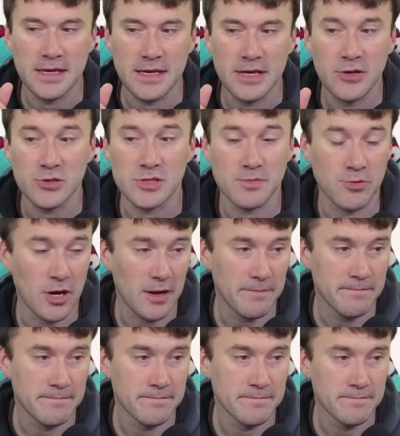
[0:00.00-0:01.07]
Here's the
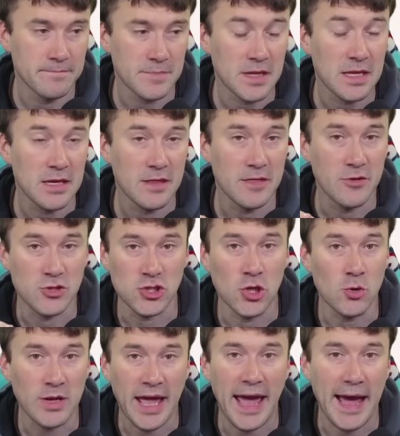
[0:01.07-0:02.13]
problem: there's
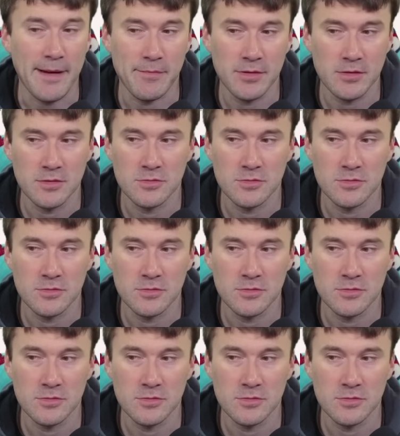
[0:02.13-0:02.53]
no cap.